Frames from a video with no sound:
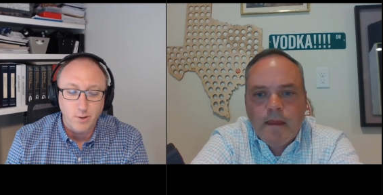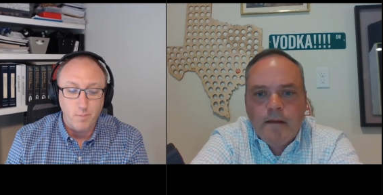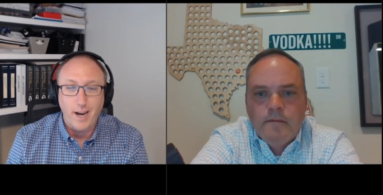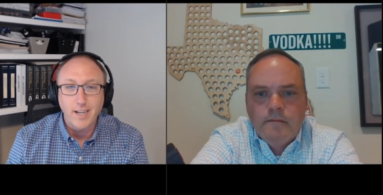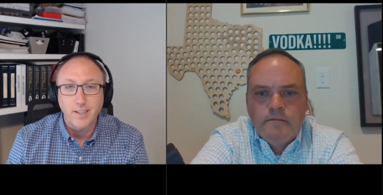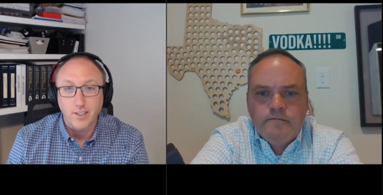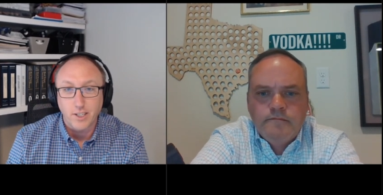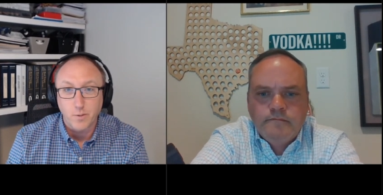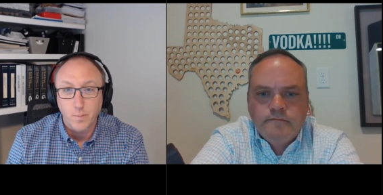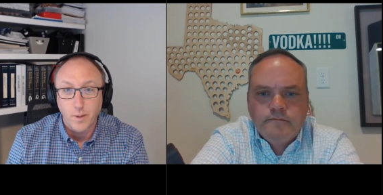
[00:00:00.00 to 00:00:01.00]
Speaker 1: doing my
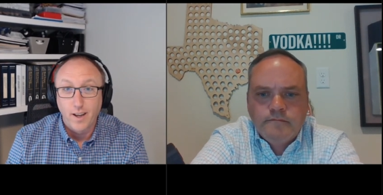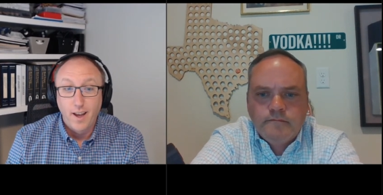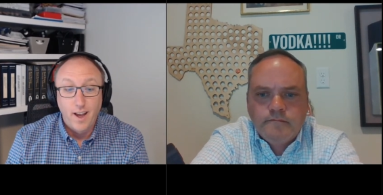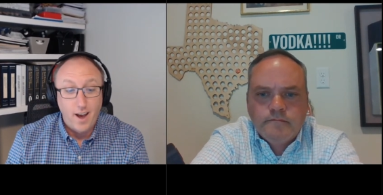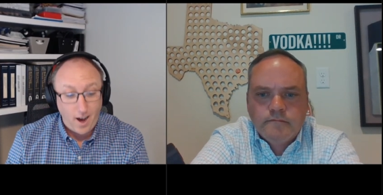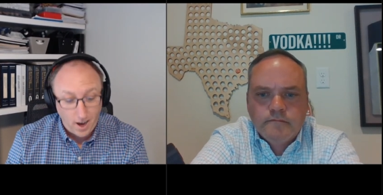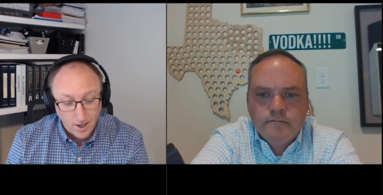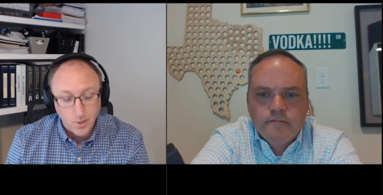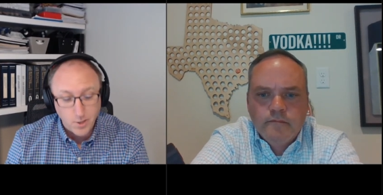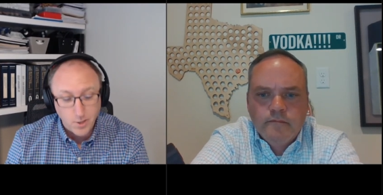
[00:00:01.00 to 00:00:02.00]
diligence, but
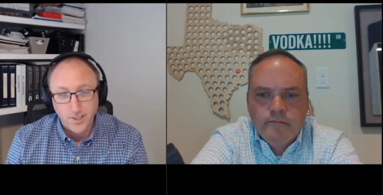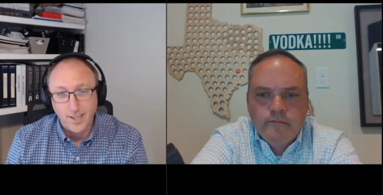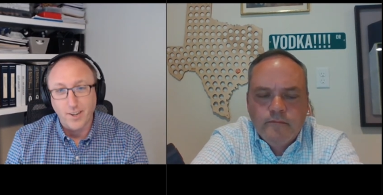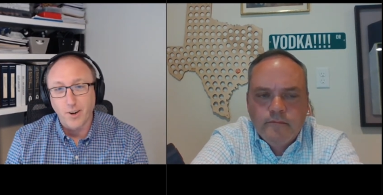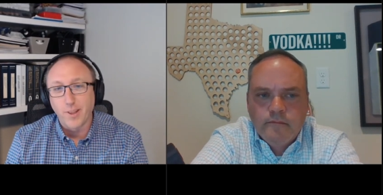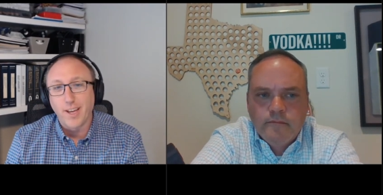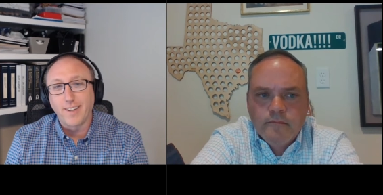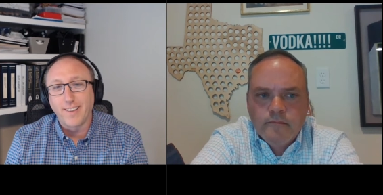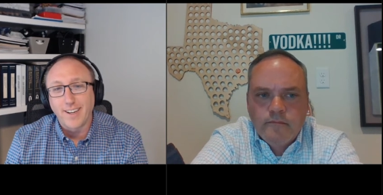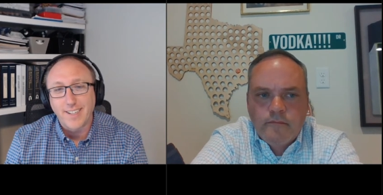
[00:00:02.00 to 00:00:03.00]
100% agree with
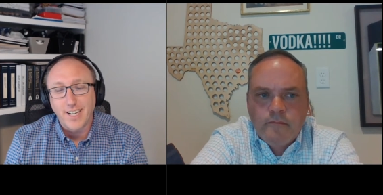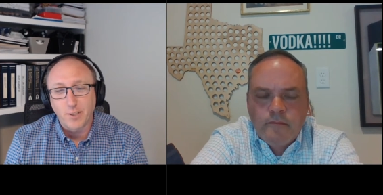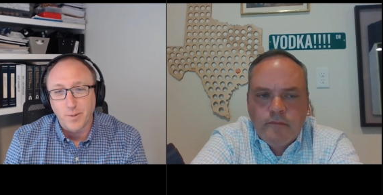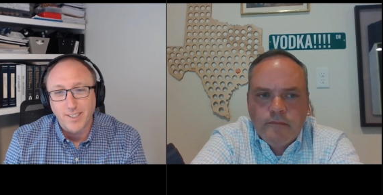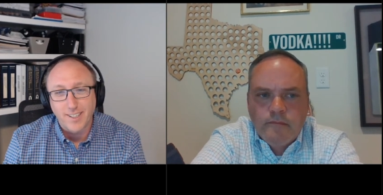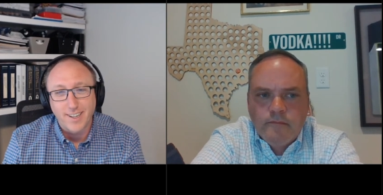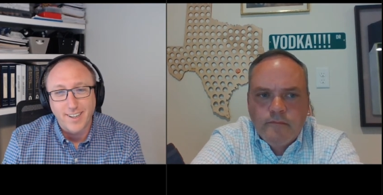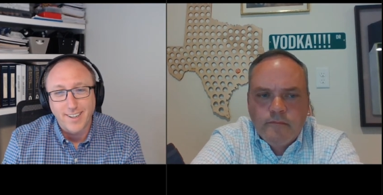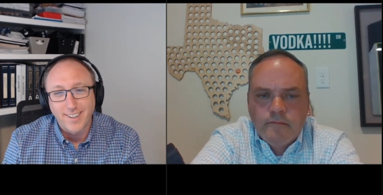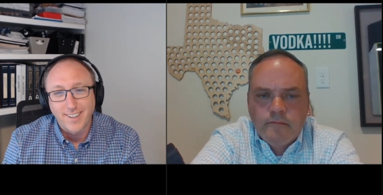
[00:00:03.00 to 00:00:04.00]
that that desperate
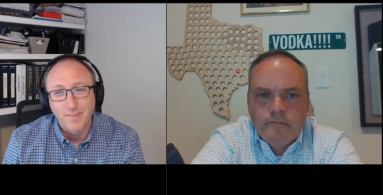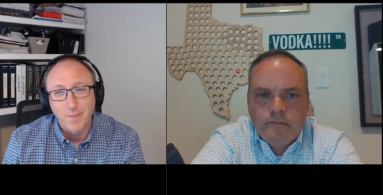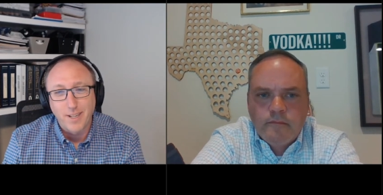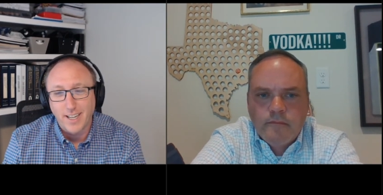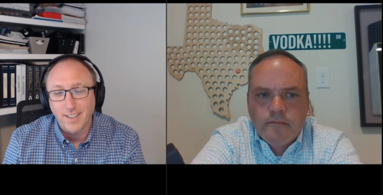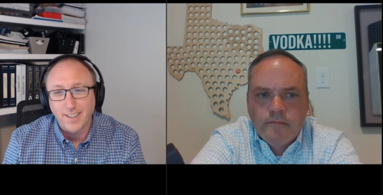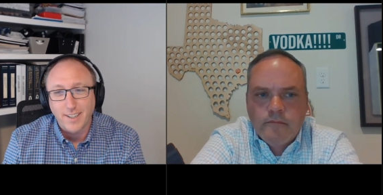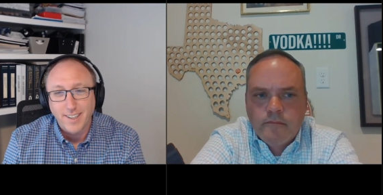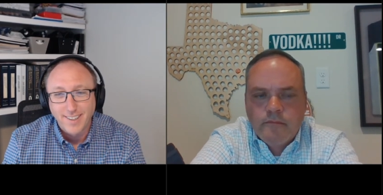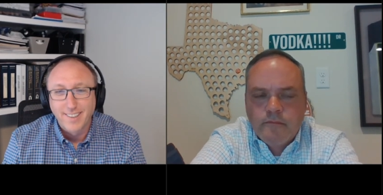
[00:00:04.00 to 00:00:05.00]
uh,
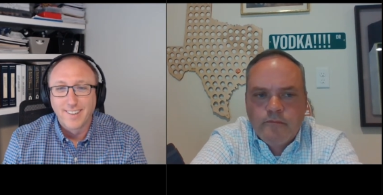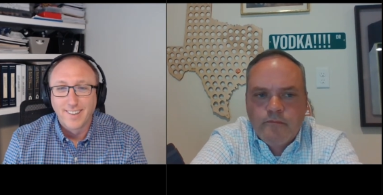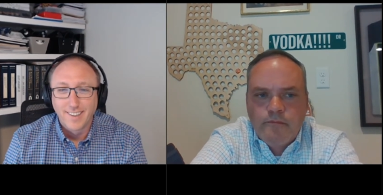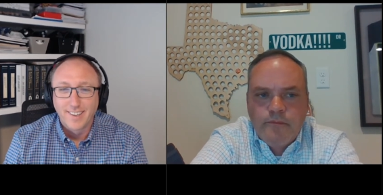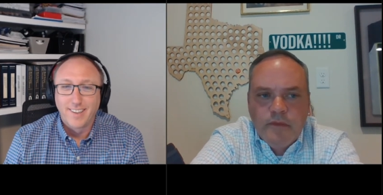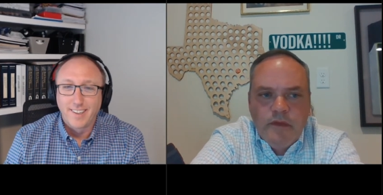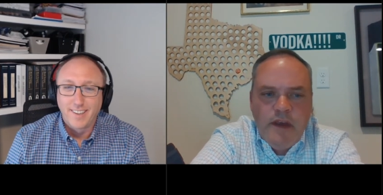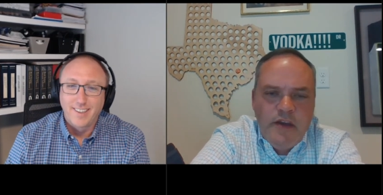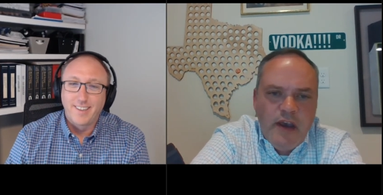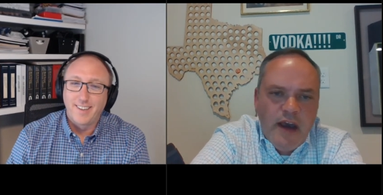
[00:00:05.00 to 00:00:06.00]
mentality.
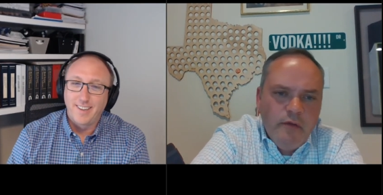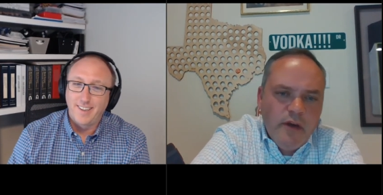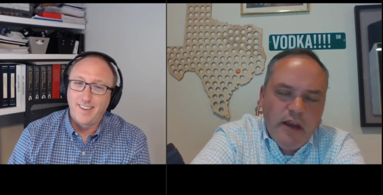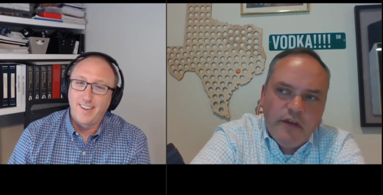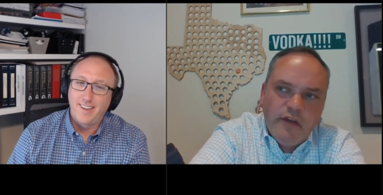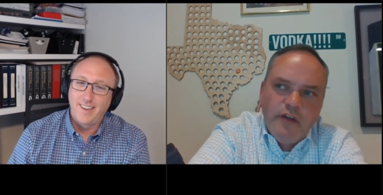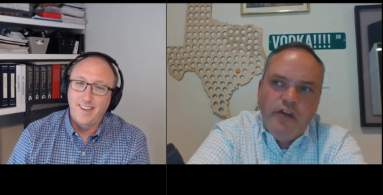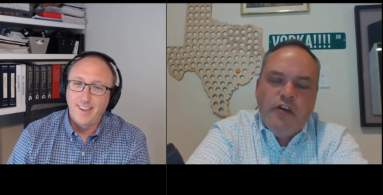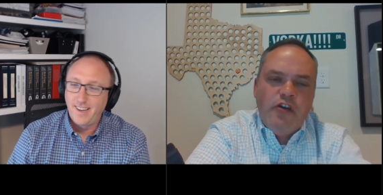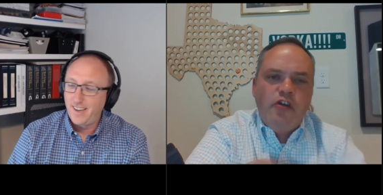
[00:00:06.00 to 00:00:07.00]
Speaker 2: Yeah, you got to realize
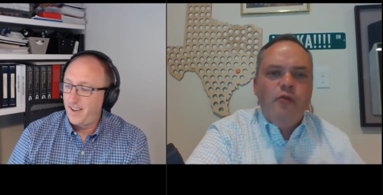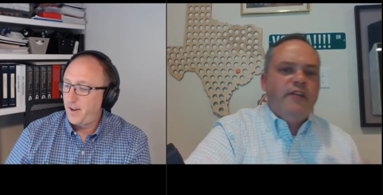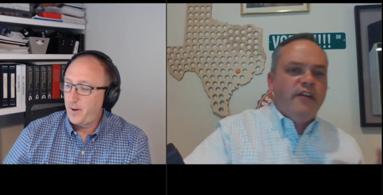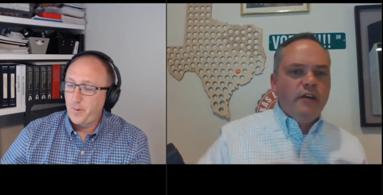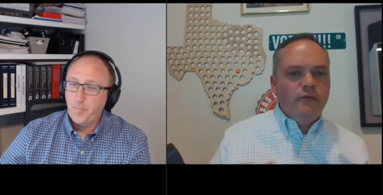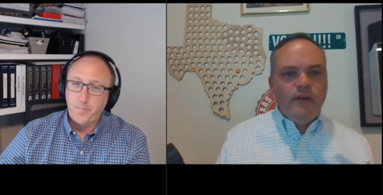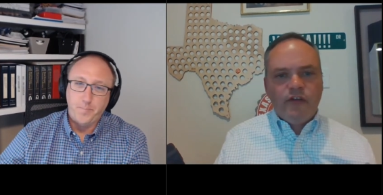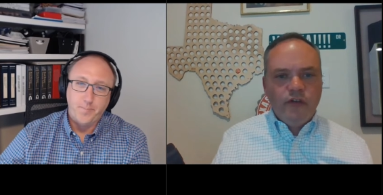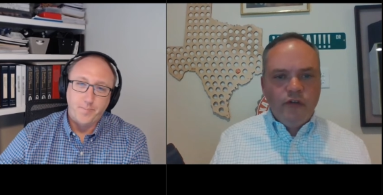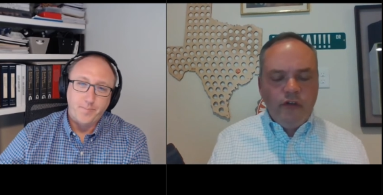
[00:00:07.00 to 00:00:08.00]
you, as the
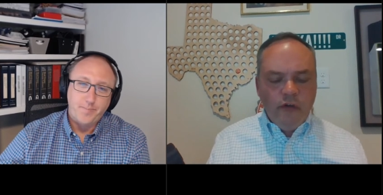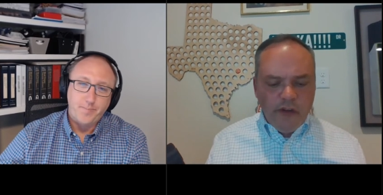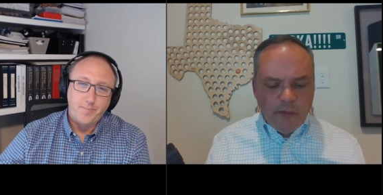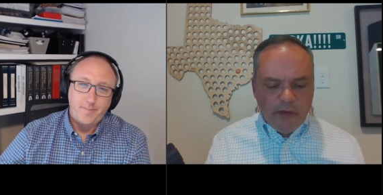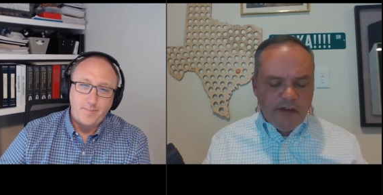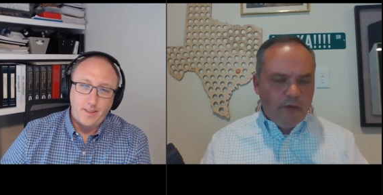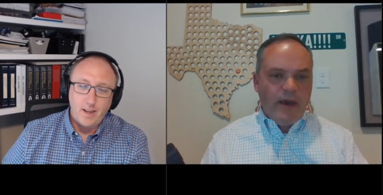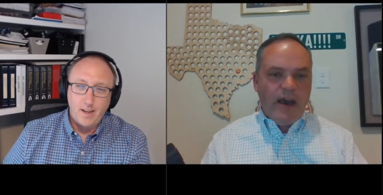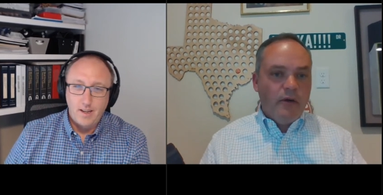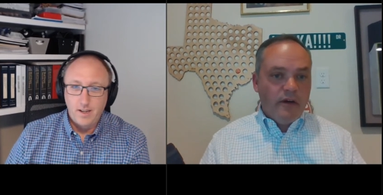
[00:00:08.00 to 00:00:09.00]
investor, you're in the place of
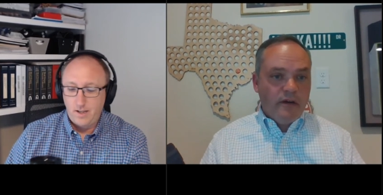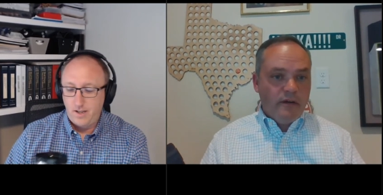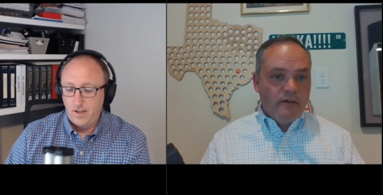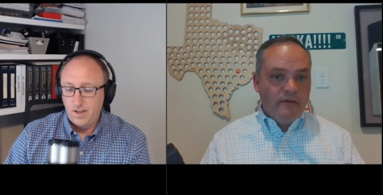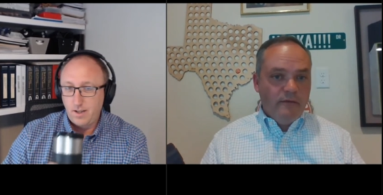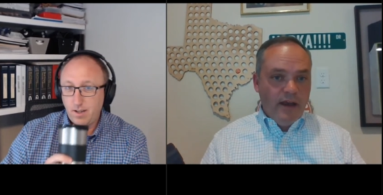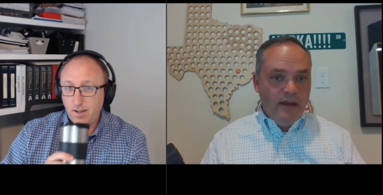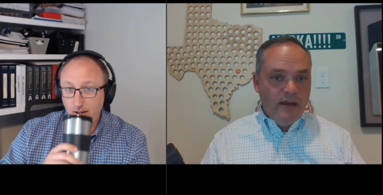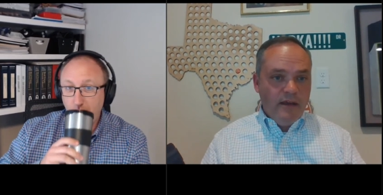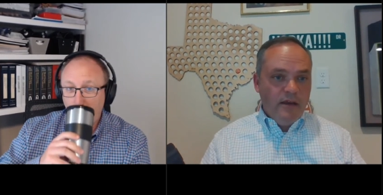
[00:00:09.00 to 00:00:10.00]
power,
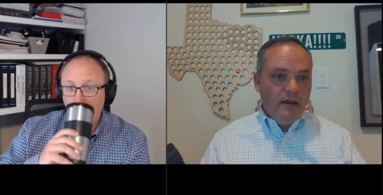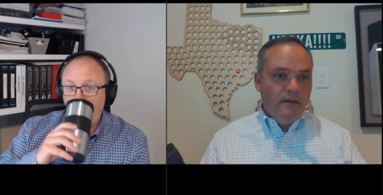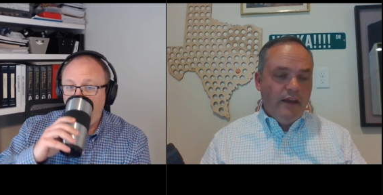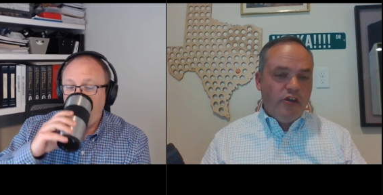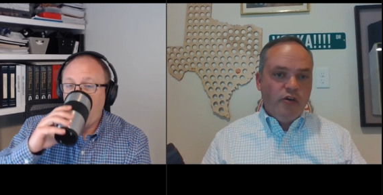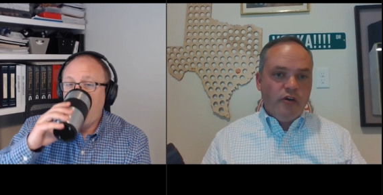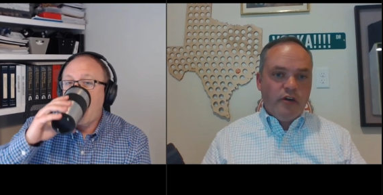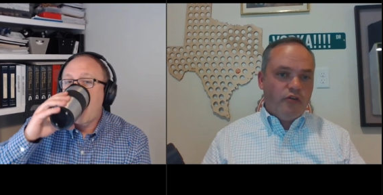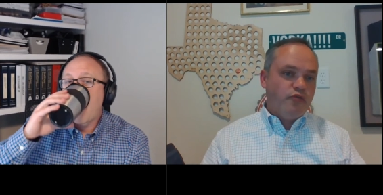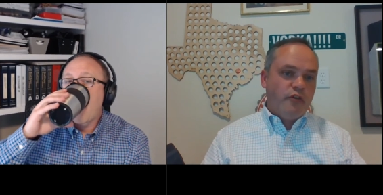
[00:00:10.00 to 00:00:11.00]
right? Like you're going to
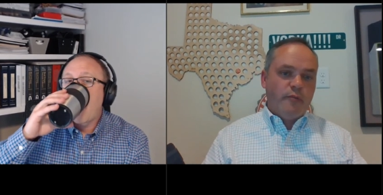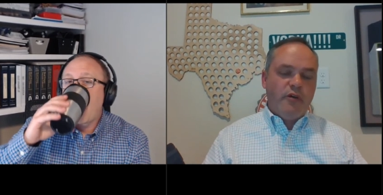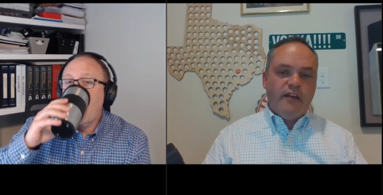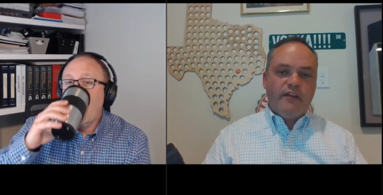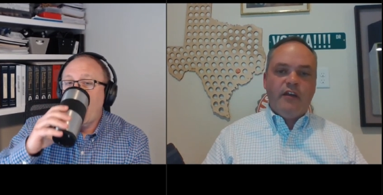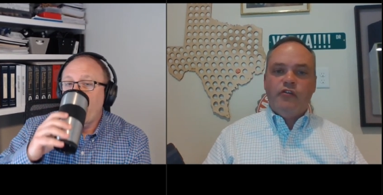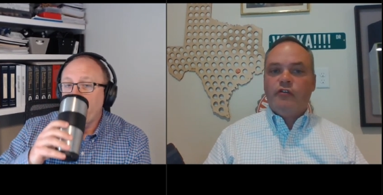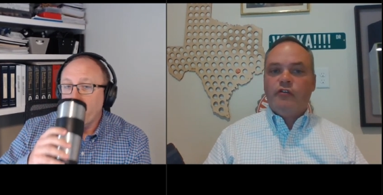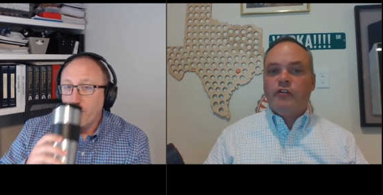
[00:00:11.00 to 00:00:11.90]
control the process, you're